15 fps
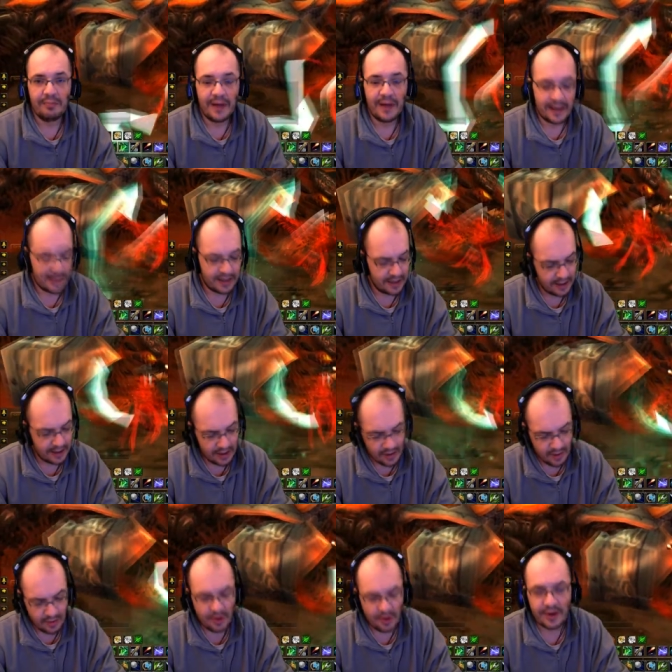Black
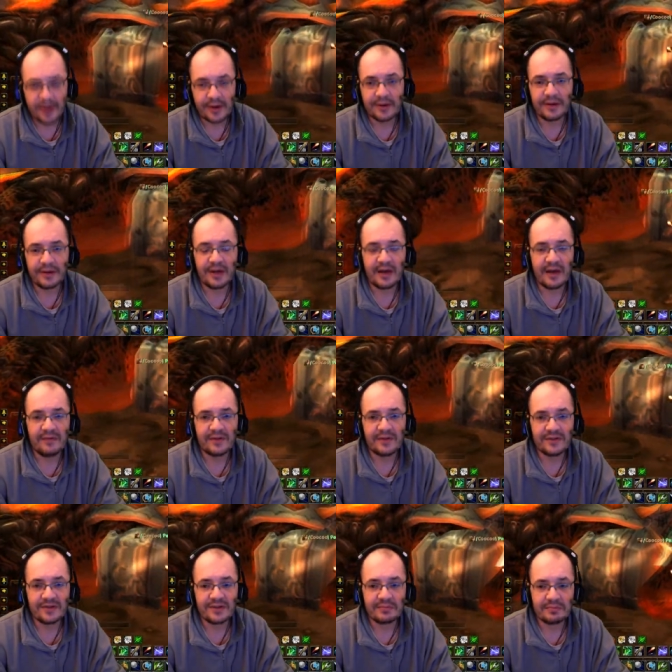Rock
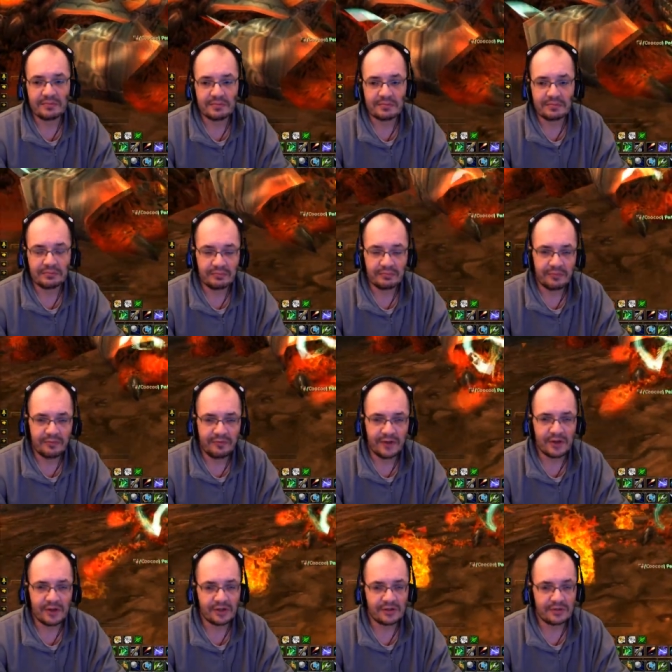Caverns
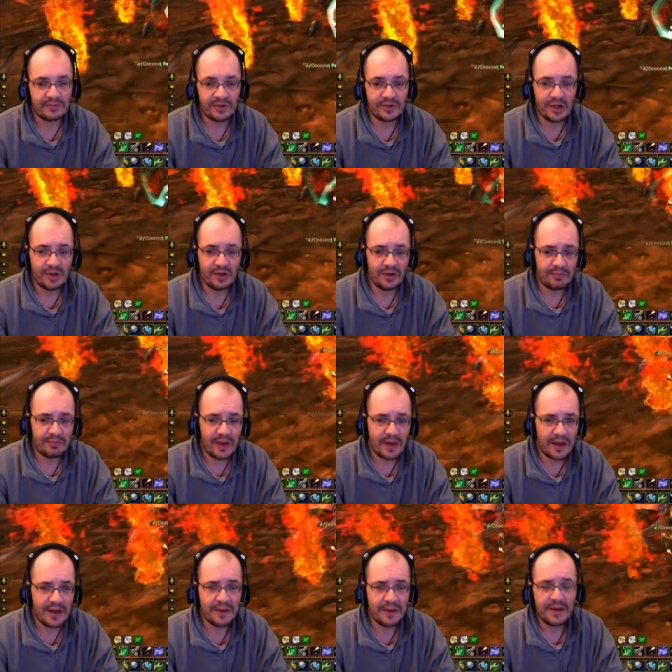finished, followed
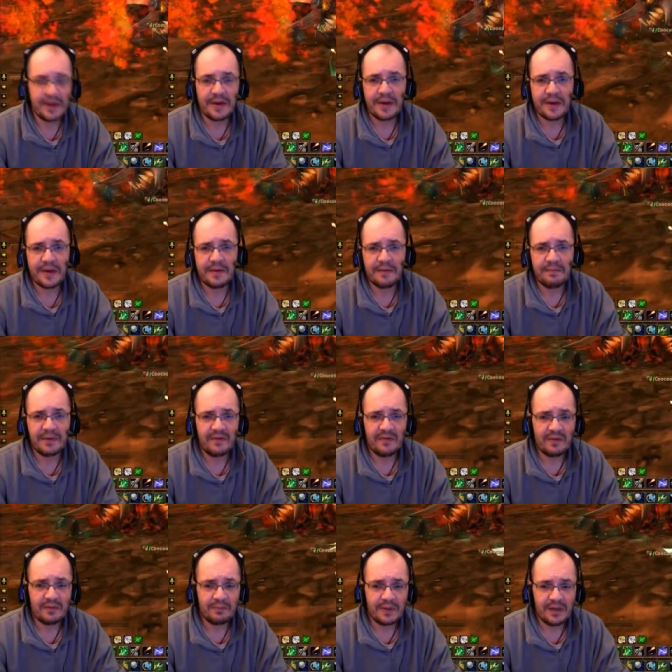by
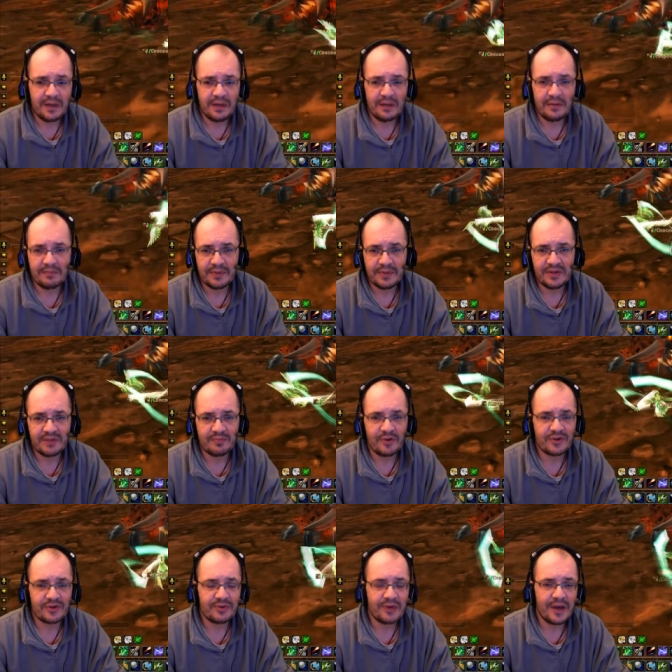PVP Beast
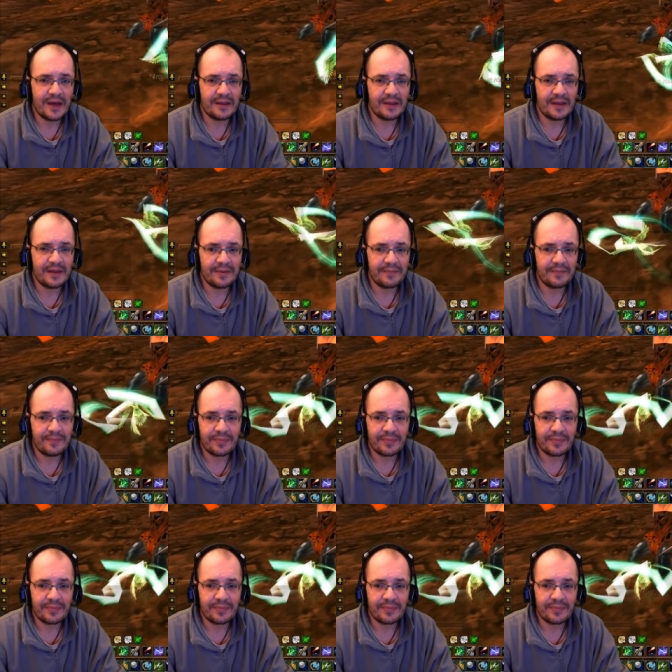Mastery Hunter.